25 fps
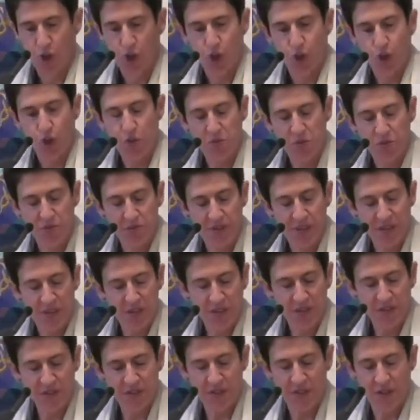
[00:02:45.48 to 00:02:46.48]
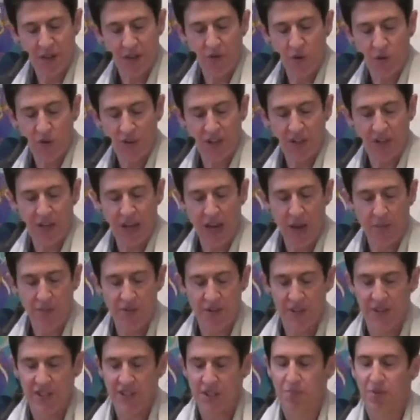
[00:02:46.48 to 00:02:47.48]
Human beings have only
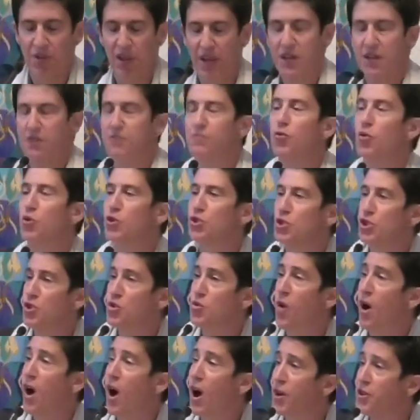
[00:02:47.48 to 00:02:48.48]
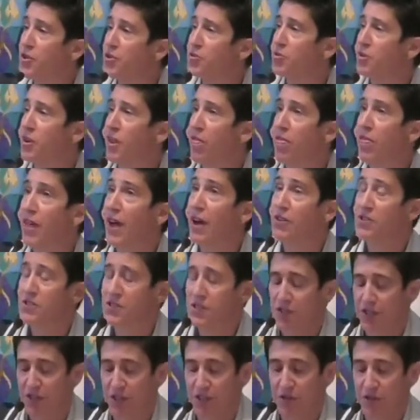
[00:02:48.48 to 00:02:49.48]
inhabited this planet for
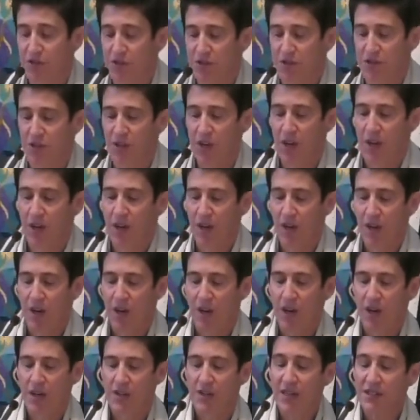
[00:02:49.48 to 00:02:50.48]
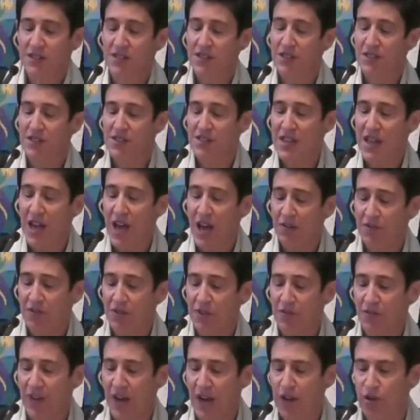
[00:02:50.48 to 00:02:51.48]
200,000 years. Yet since the
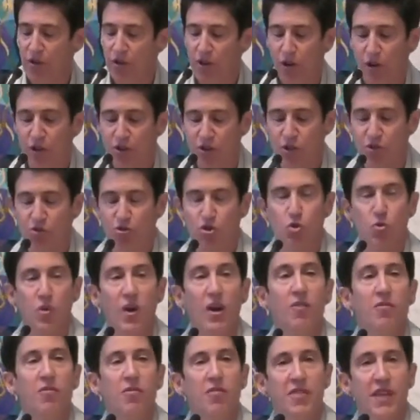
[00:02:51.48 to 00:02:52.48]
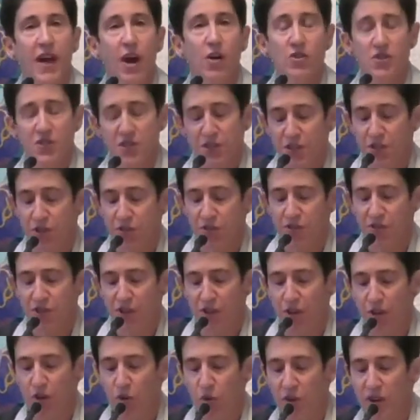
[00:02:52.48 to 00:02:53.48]
advent of agriculture 12,000 years
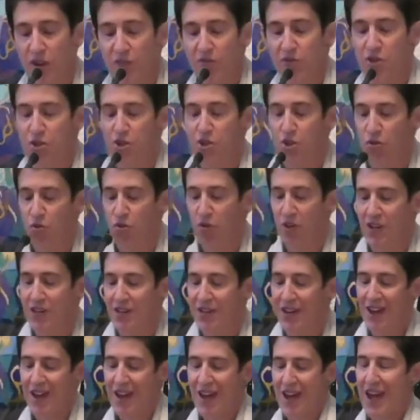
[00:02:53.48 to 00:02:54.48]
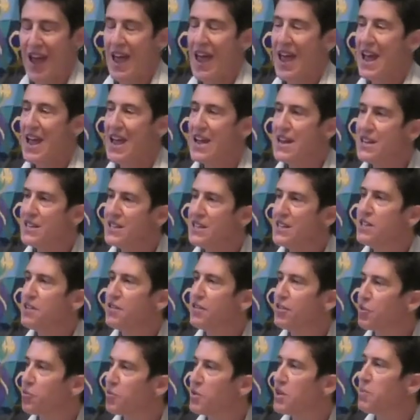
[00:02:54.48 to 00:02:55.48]
ago, we have destroyed
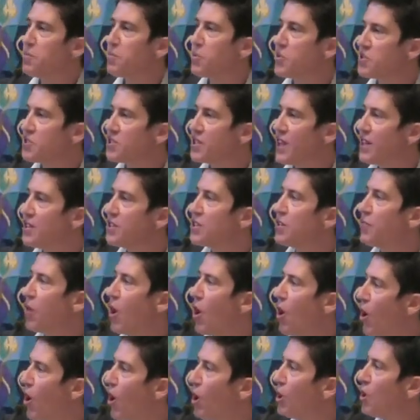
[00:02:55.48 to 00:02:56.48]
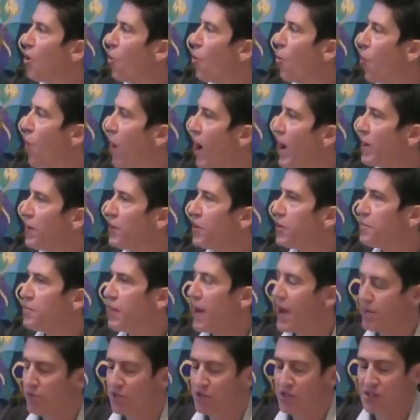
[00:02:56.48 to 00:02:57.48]
83% of all wild
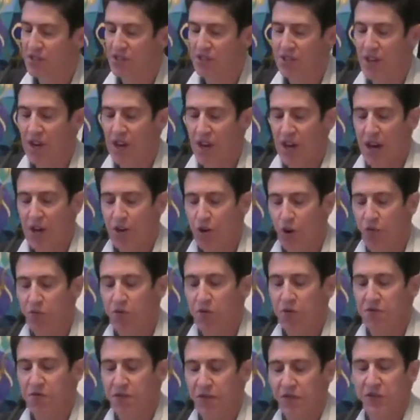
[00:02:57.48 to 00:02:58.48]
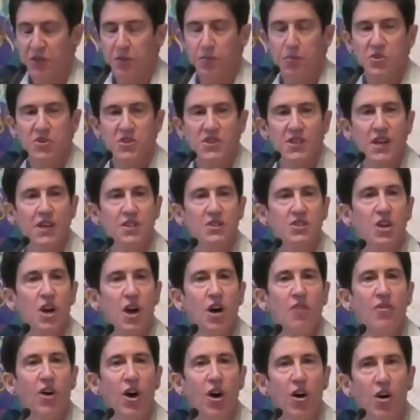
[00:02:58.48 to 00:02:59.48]
mammals and over 50%
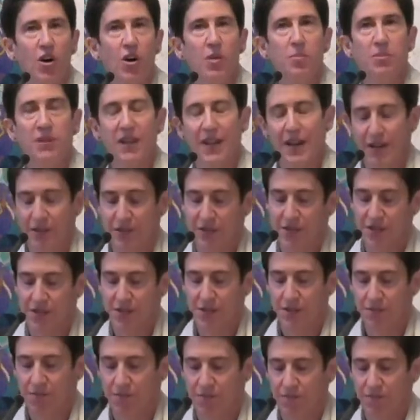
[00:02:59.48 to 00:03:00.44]
of all plants.